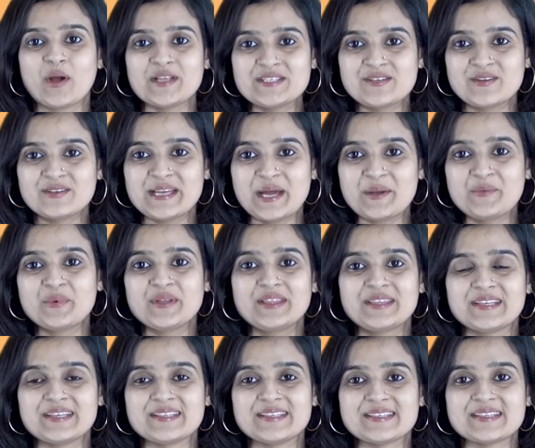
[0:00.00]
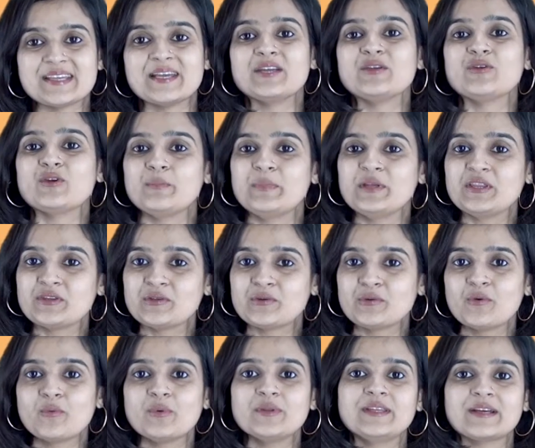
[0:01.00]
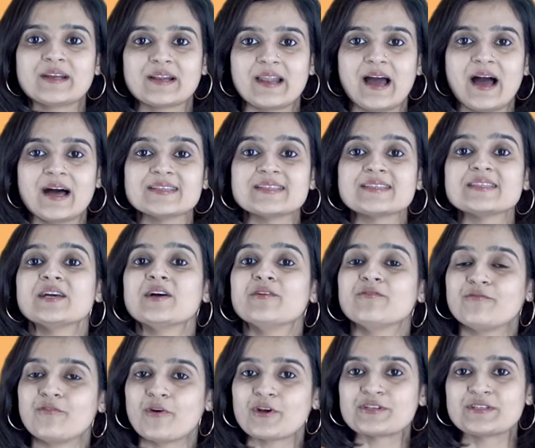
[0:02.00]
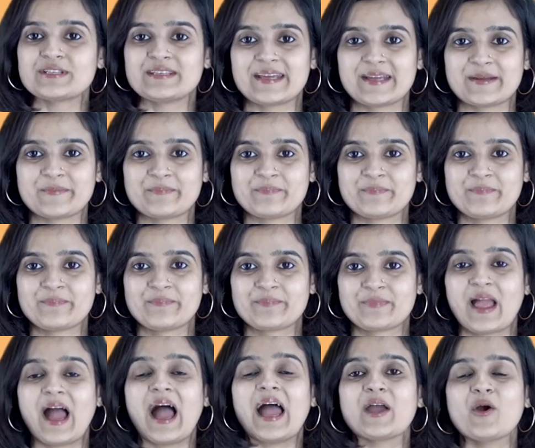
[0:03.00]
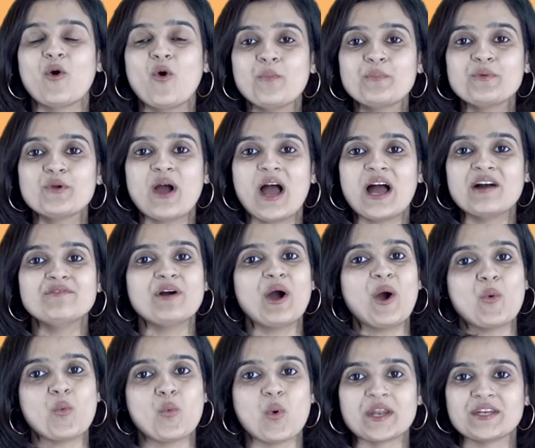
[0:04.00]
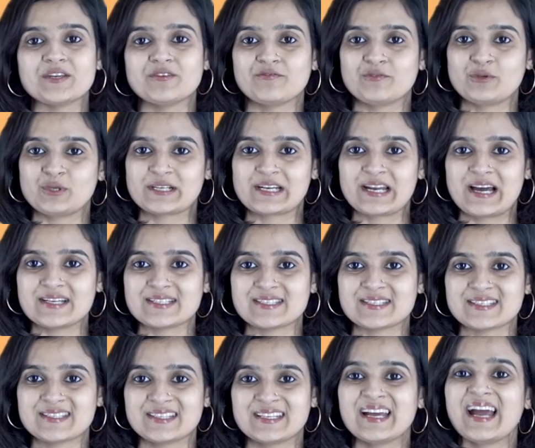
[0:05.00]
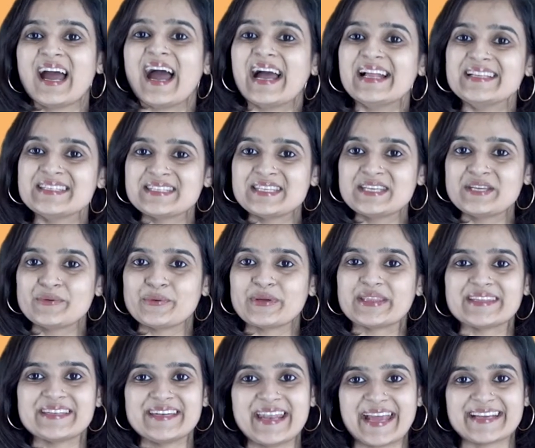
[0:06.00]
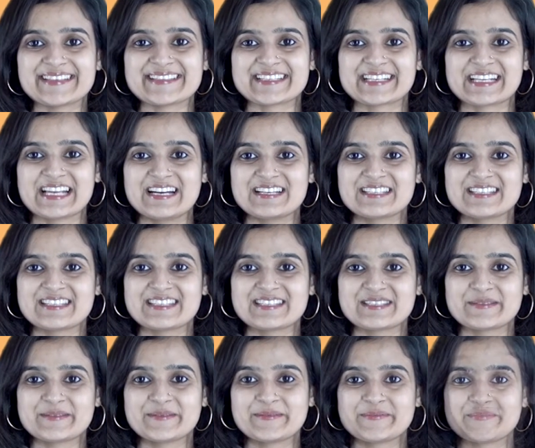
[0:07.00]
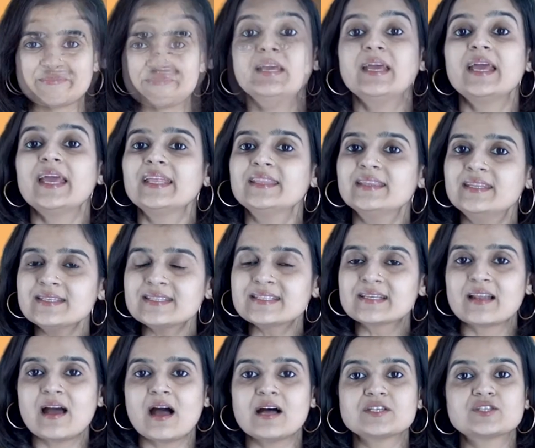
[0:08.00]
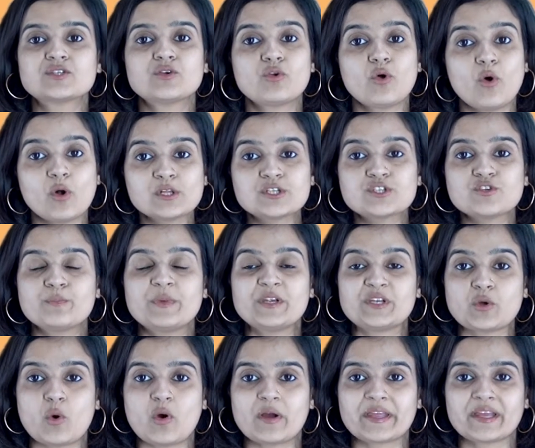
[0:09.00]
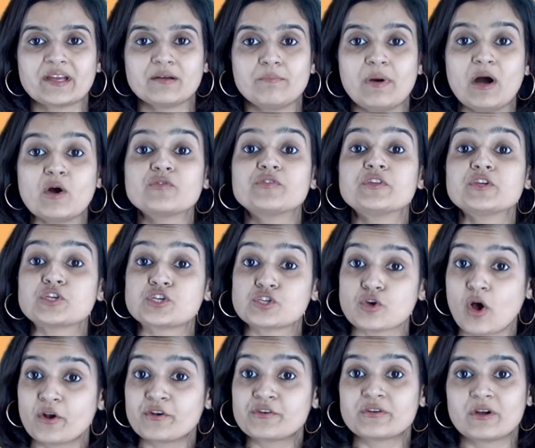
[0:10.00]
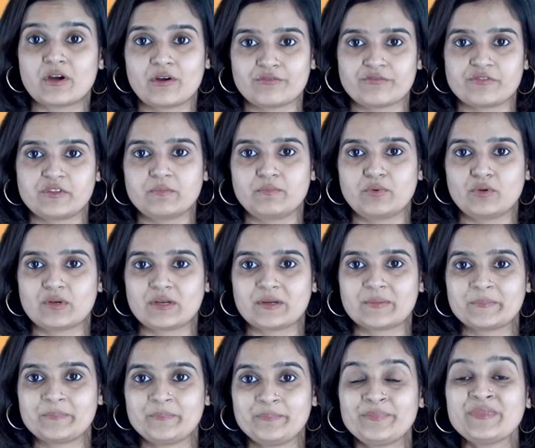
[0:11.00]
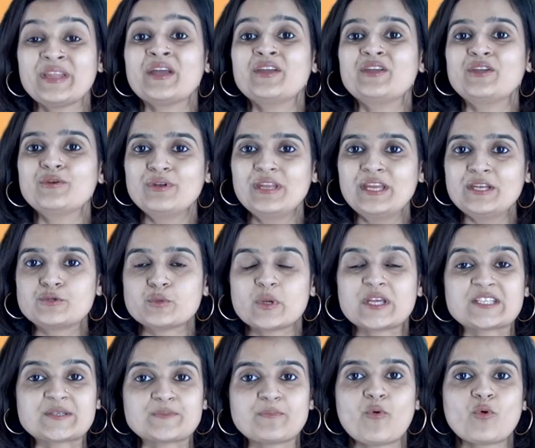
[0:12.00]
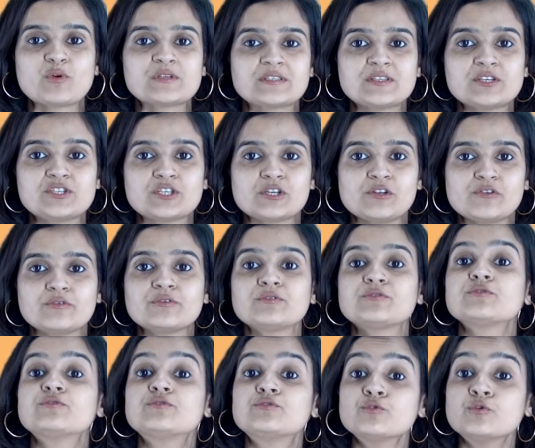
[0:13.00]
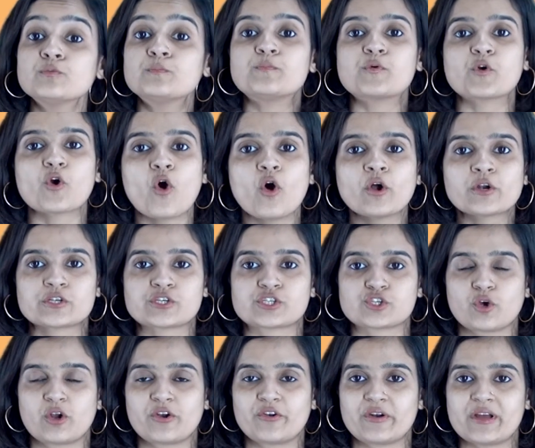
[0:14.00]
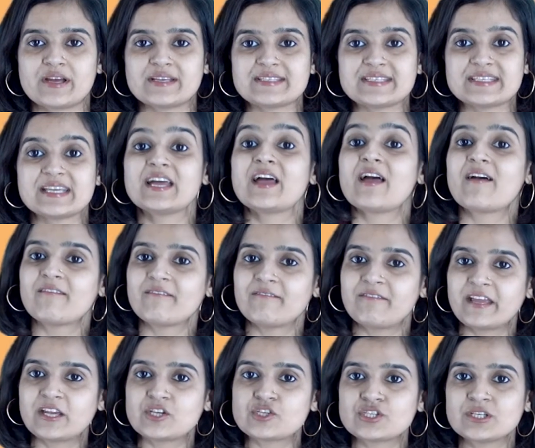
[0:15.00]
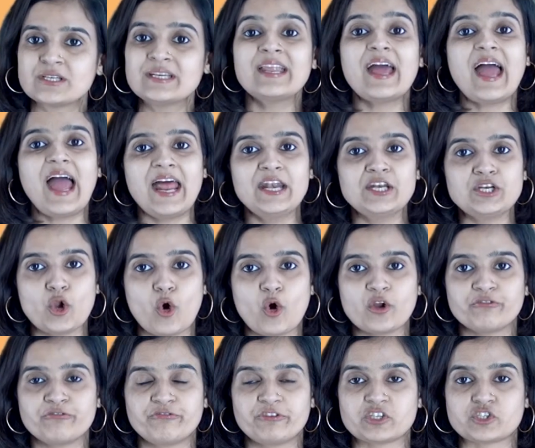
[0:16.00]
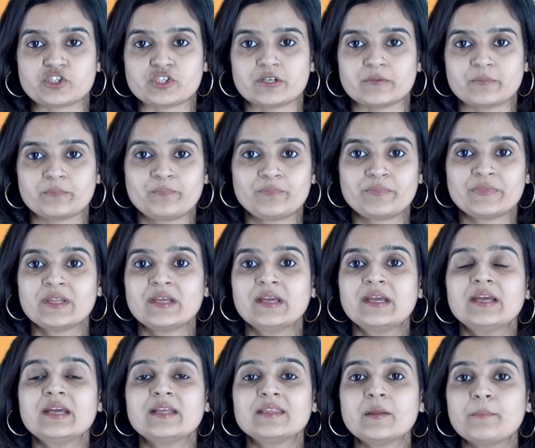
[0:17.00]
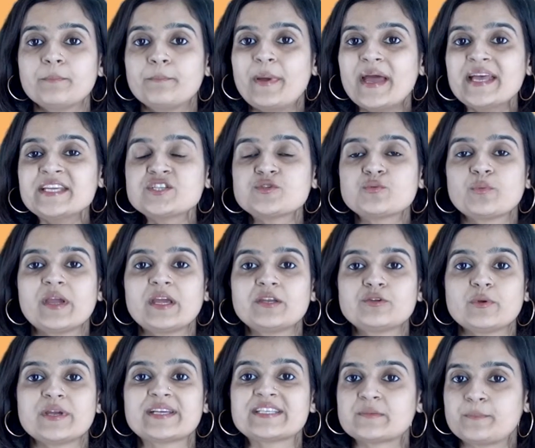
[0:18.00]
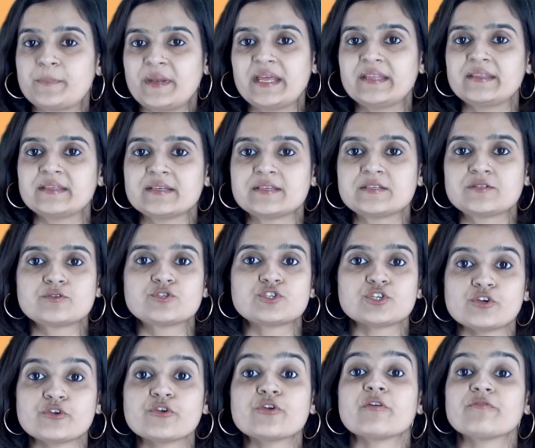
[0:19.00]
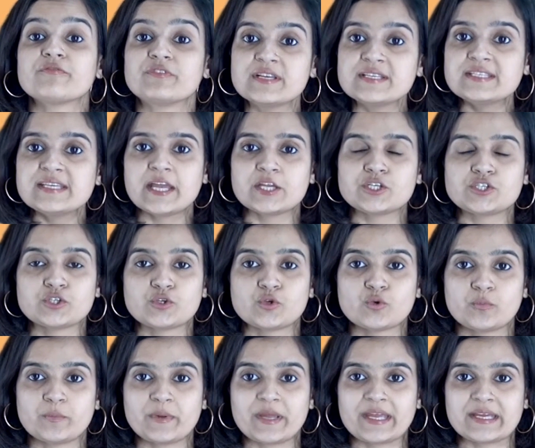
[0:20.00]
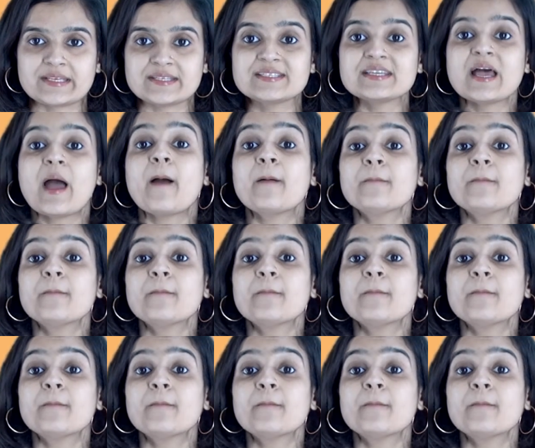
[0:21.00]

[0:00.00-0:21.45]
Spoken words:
Once you're done with this, you'll be through with the class for today. I hope you have a wonderful class. I'll see you in the next class. In this class, you'll also be talking about the genre of the book. You need to expose the children to 2 broad genres, fiction and non-fiction. The best way to explain this to children of this age group is